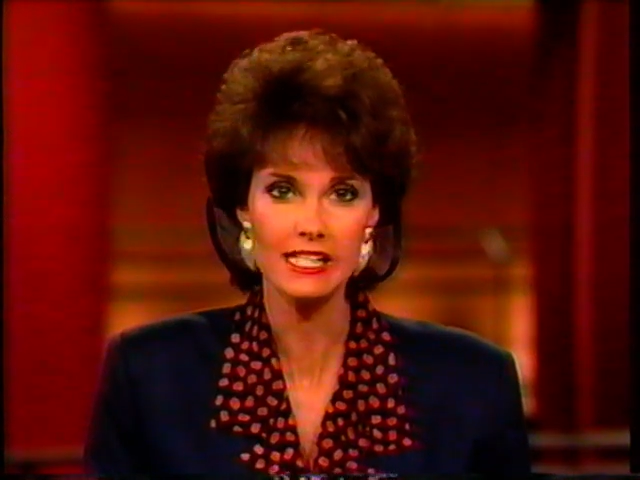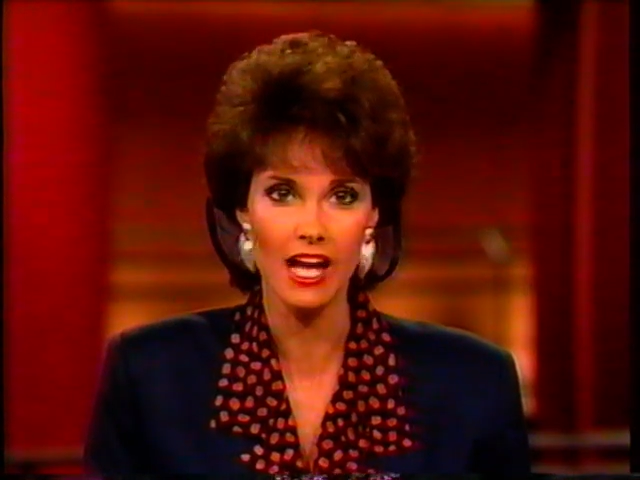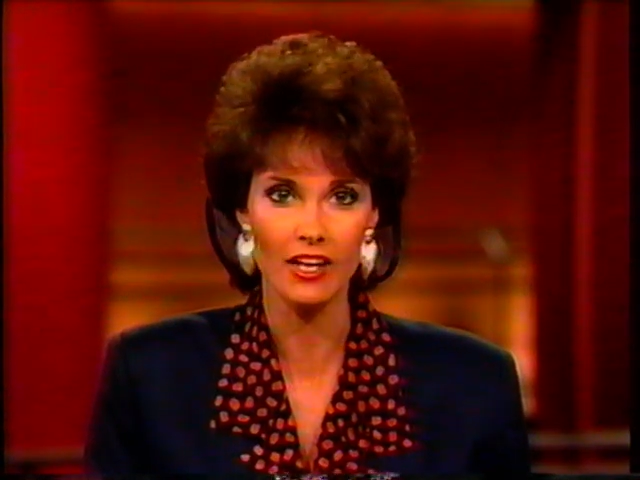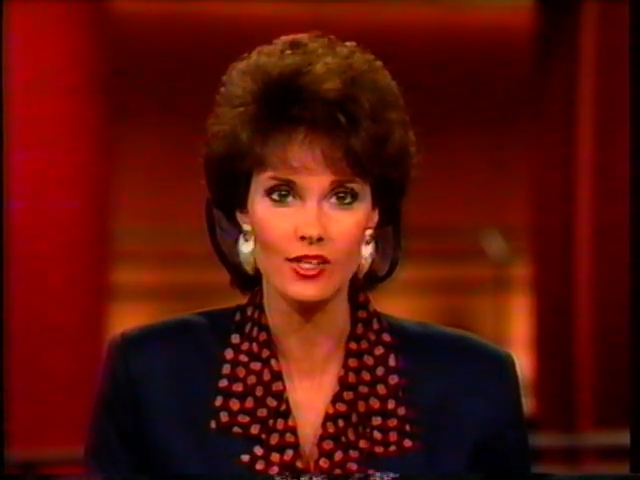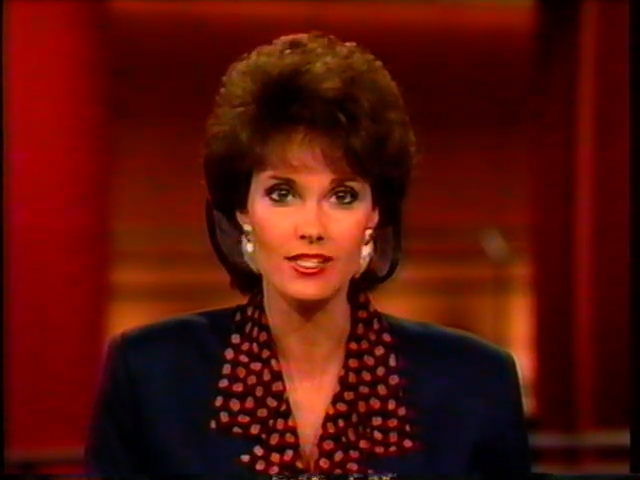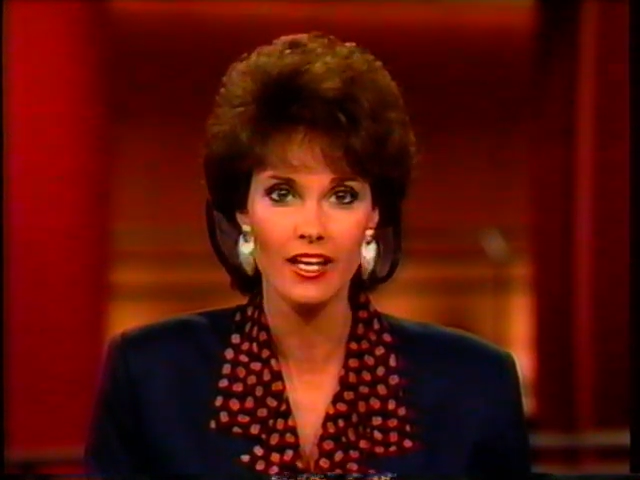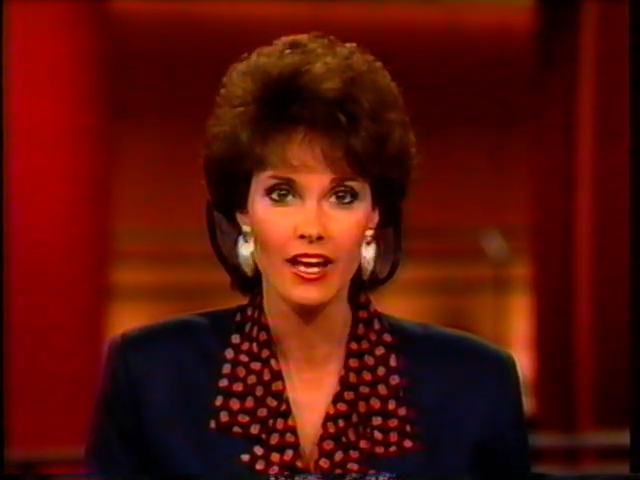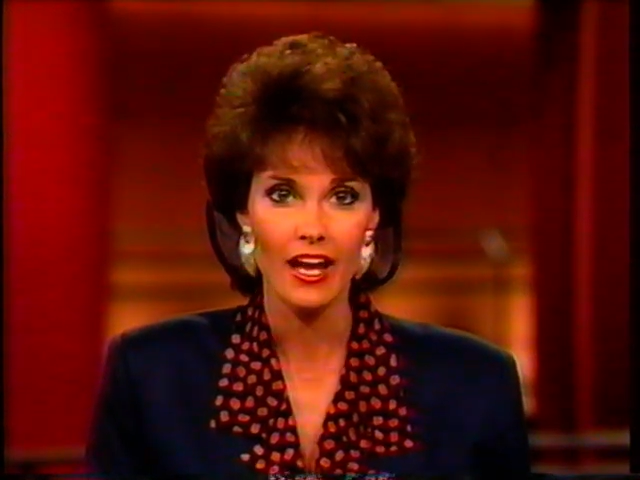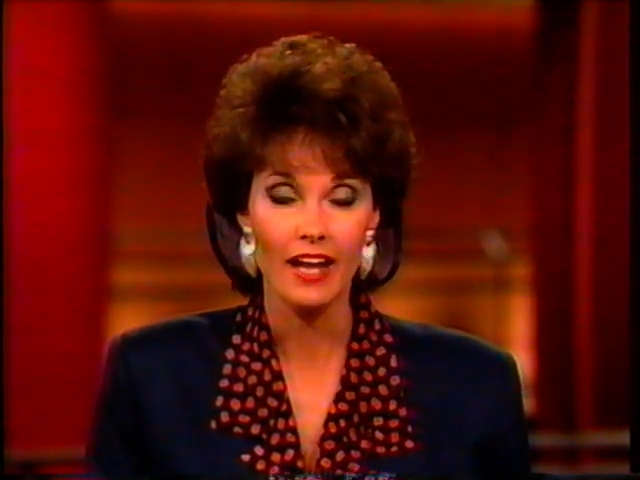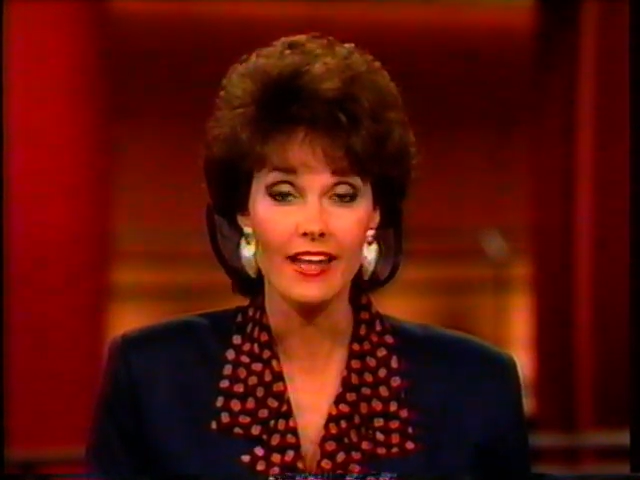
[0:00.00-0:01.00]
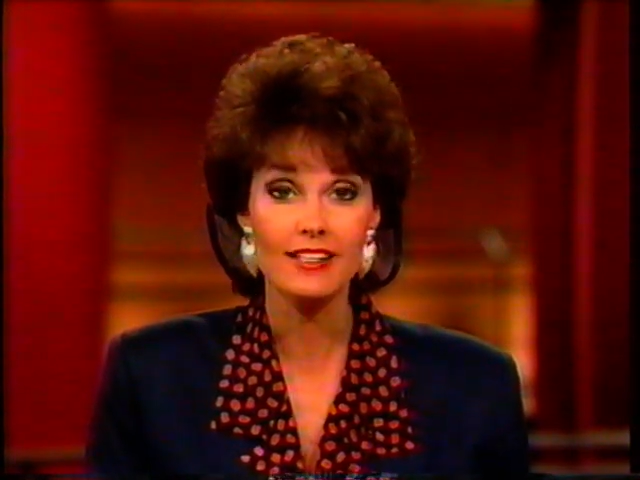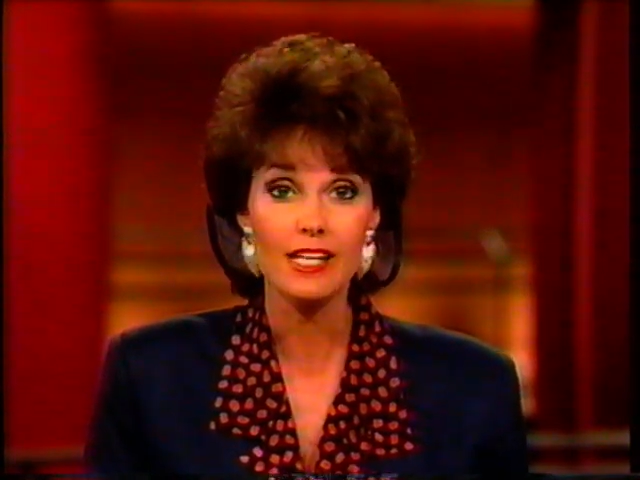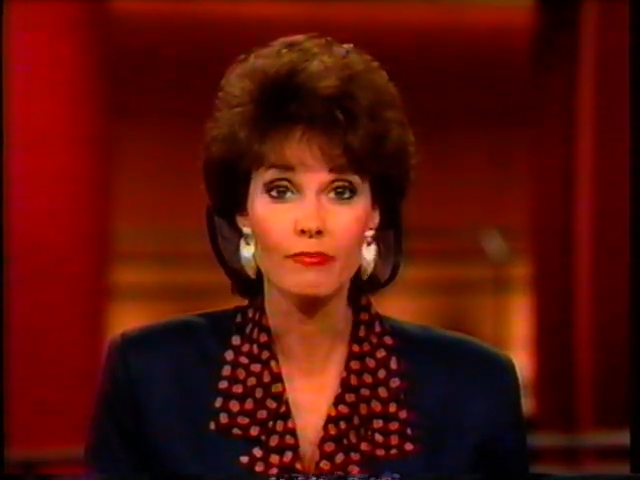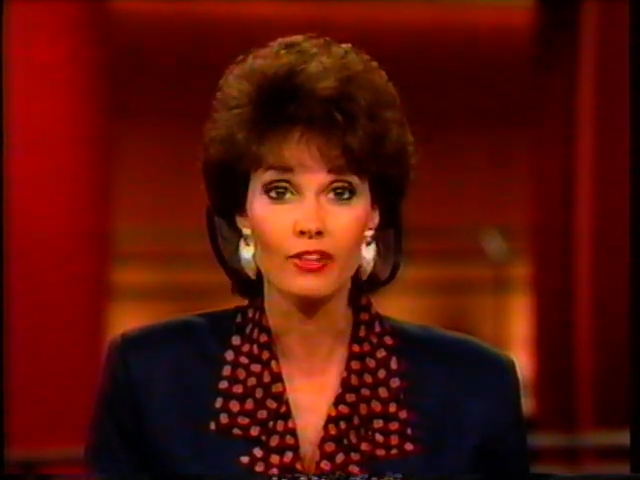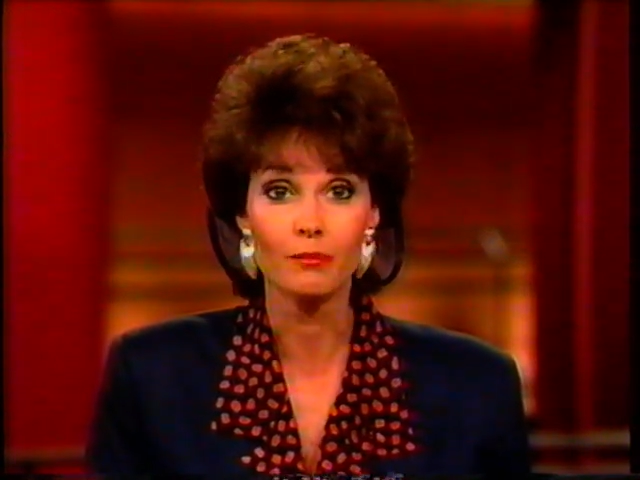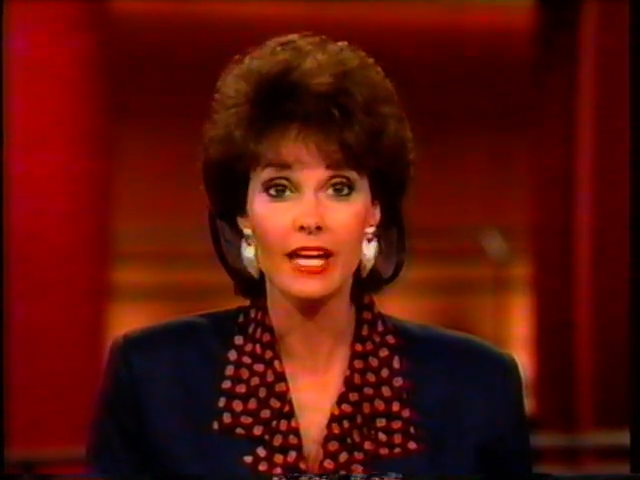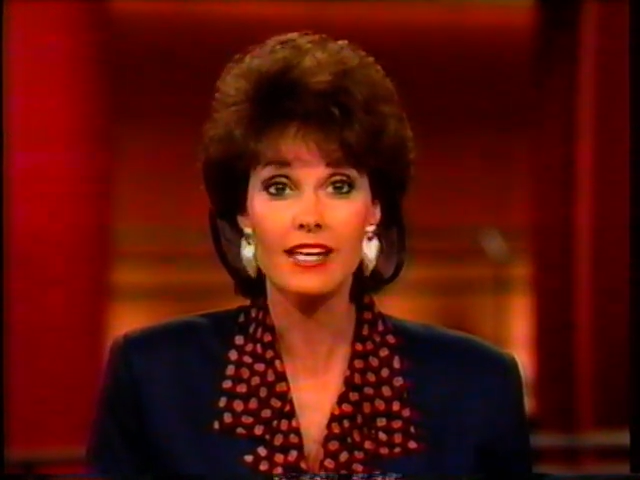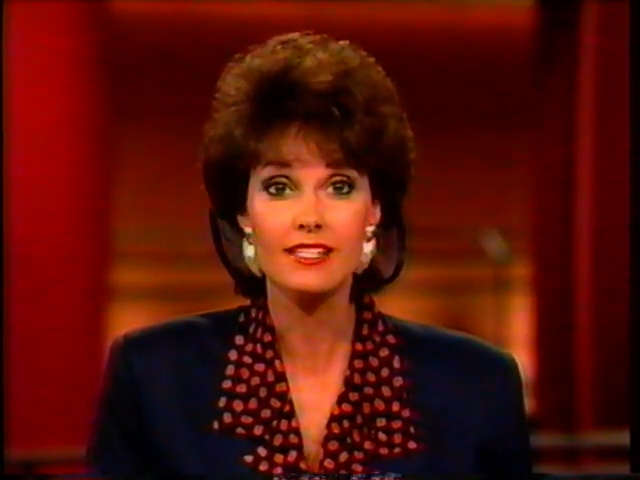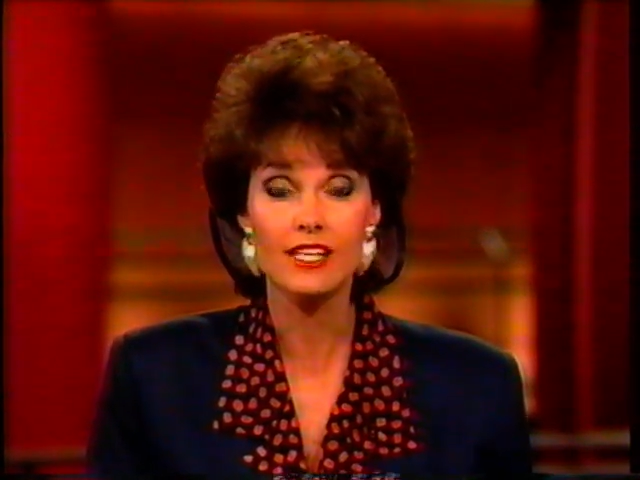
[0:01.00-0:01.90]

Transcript: and that's up from less